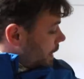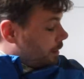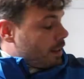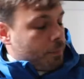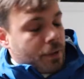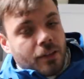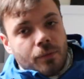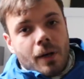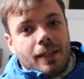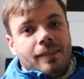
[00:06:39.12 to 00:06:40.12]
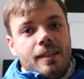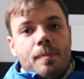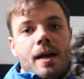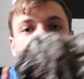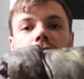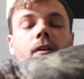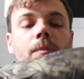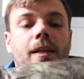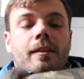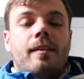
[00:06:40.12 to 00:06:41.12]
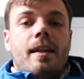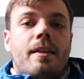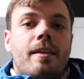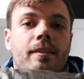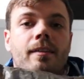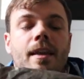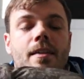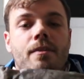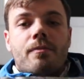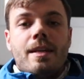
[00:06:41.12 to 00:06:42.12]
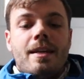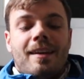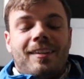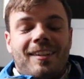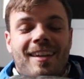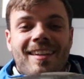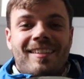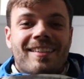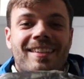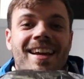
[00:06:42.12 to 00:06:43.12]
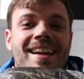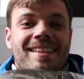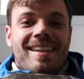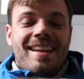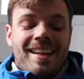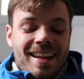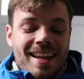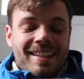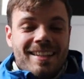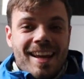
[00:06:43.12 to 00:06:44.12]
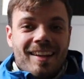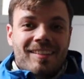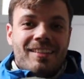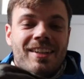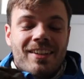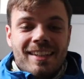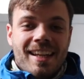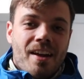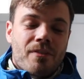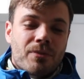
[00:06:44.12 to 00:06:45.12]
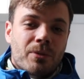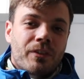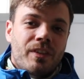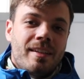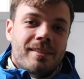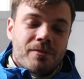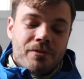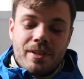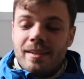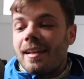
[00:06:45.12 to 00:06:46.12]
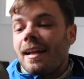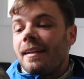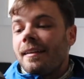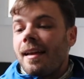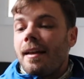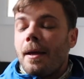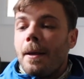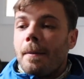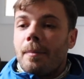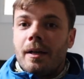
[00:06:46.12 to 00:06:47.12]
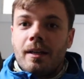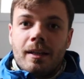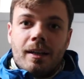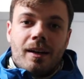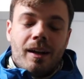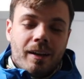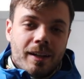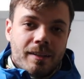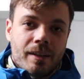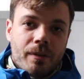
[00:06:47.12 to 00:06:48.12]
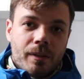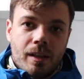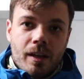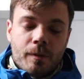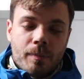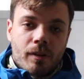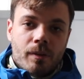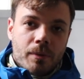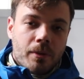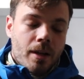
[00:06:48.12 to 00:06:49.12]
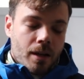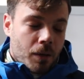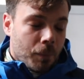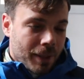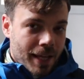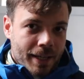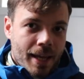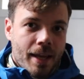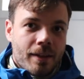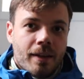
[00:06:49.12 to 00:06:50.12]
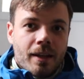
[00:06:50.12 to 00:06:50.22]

Next up is my Z-Pack Solplex tent. This is a three season tent. Yes, you could get a four season freestanding tent, but I like to go as light as possible. I'll plan ahead,